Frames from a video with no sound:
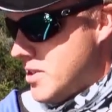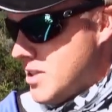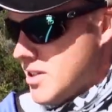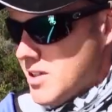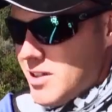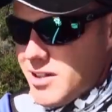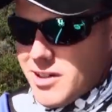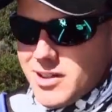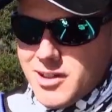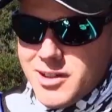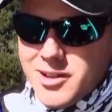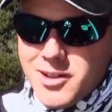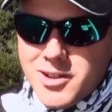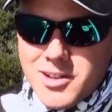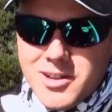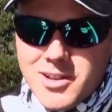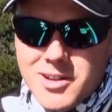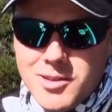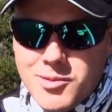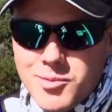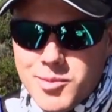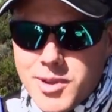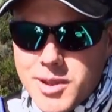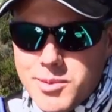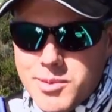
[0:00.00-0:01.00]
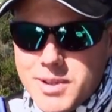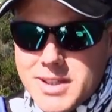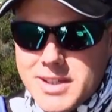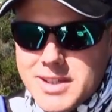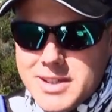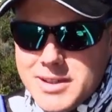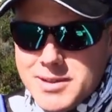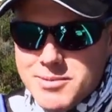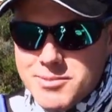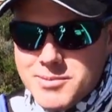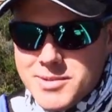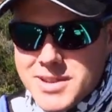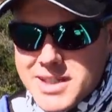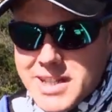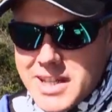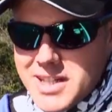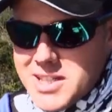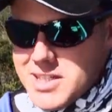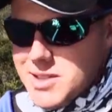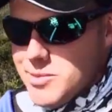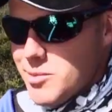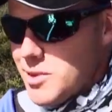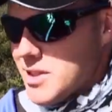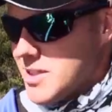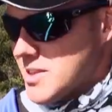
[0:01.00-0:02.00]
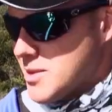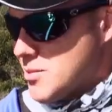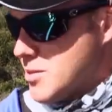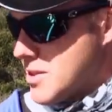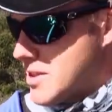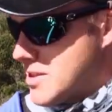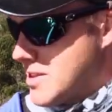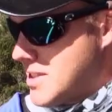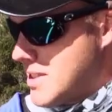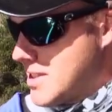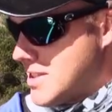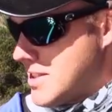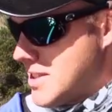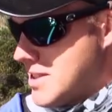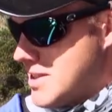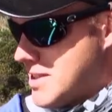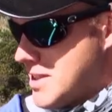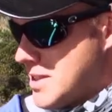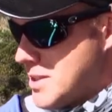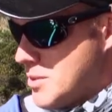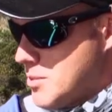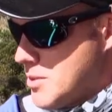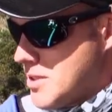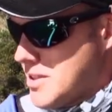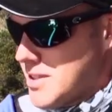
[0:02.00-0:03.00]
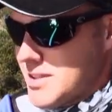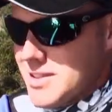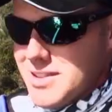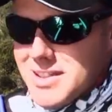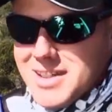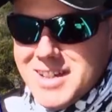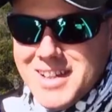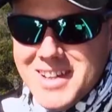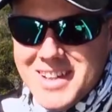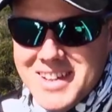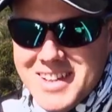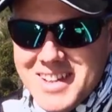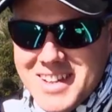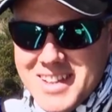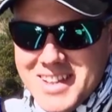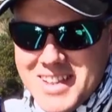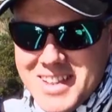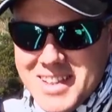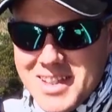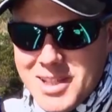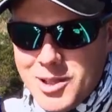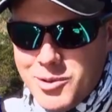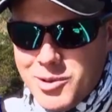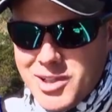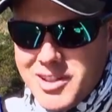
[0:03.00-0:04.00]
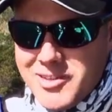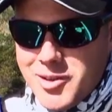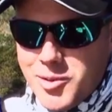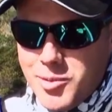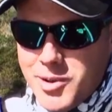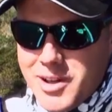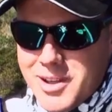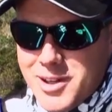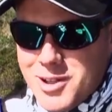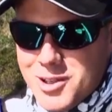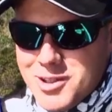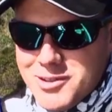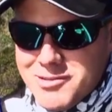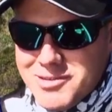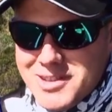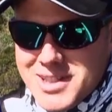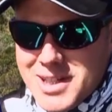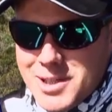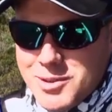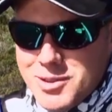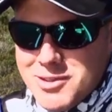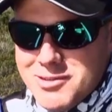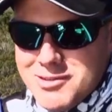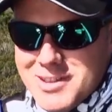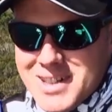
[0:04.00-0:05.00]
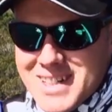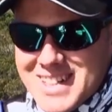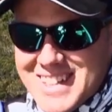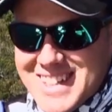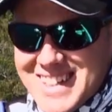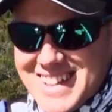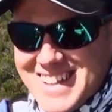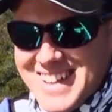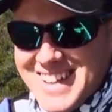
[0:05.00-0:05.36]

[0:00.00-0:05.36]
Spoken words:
he'll grow. Maybe catch him when he's about 60 centimeters, and we'll have about a half an hour fight.